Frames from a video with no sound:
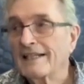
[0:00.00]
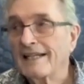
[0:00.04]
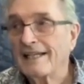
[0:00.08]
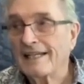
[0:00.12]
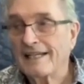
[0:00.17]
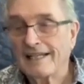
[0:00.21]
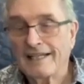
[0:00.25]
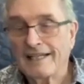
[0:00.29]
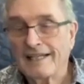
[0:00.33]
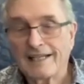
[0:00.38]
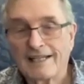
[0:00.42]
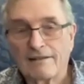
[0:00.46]

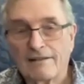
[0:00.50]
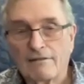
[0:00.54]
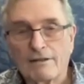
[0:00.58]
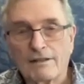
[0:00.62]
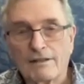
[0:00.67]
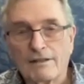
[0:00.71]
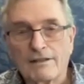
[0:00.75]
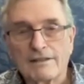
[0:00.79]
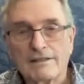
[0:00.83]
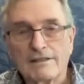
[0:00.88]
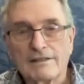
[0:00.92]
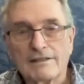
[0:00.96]
And I
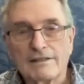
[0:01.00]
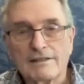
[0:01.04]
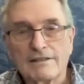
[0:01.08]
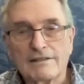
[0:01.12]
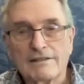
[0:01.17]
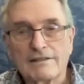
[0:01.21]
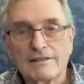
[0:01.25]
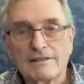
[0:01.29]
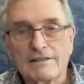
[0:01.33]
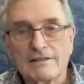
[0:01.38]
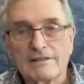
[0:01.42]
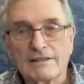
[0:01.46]
went,
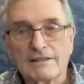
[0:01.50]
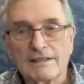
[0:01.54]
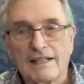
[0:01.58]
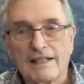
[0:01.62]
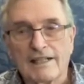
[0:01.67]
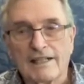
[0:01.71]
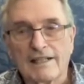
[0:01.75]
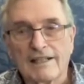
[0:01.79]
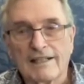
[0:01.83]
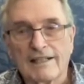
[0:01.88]
oh God,